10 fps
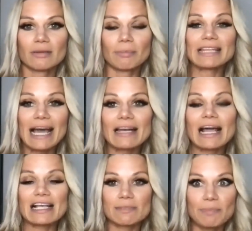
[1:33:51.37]
But that
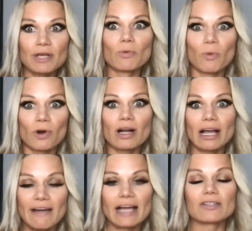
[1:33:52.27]
has been work
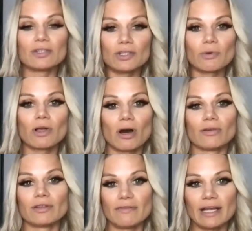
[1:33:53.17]
I've had to do and
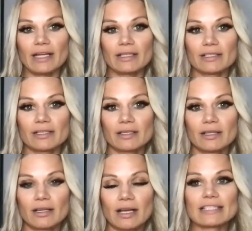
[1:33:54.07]
cultivate
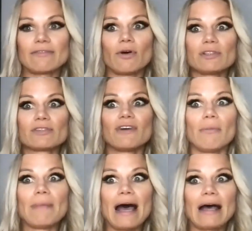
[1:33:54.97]
because I've always felt
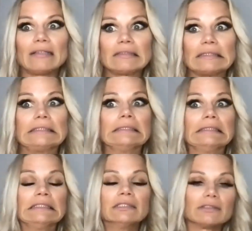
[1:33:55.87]
bad. I
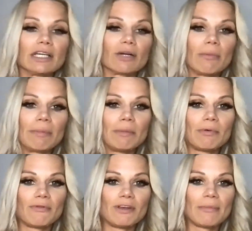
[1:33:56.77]
don't want to make
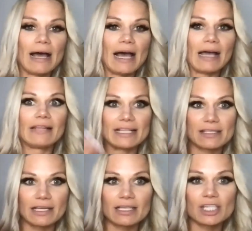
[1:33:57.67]
people feel bad. That's
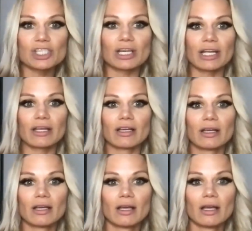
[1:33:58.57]
the conditioning.
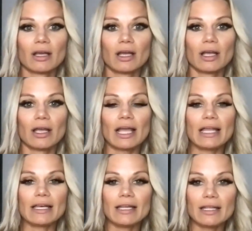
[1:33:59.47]

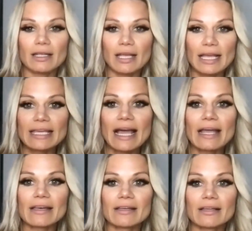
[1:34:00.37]
And
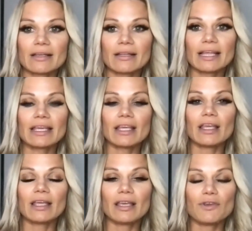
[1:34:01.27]
again, like
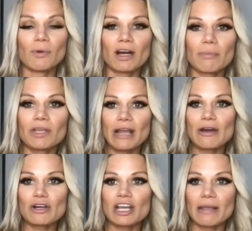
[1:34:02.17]
if you want to
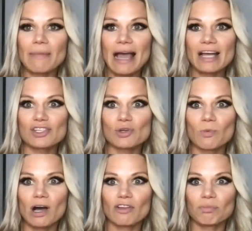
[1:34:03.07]
energetic match to
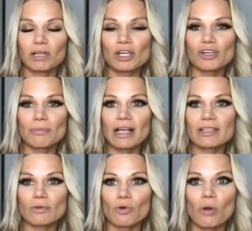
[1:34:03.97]
wealth, pleasure,
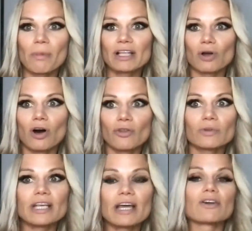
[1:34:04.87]
romance, all
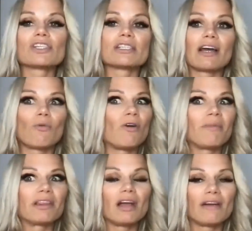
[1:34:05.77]
those energies that
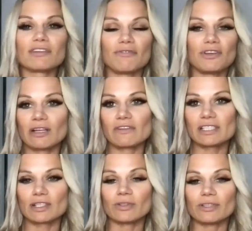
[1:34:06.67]
women love to feel
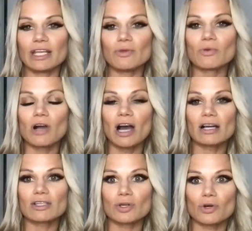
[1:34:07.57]
every single day, you
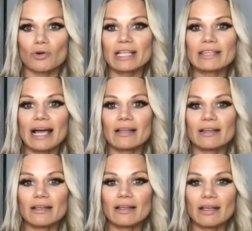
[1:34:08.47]
got to create that
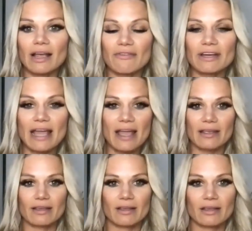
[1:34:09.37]
every day.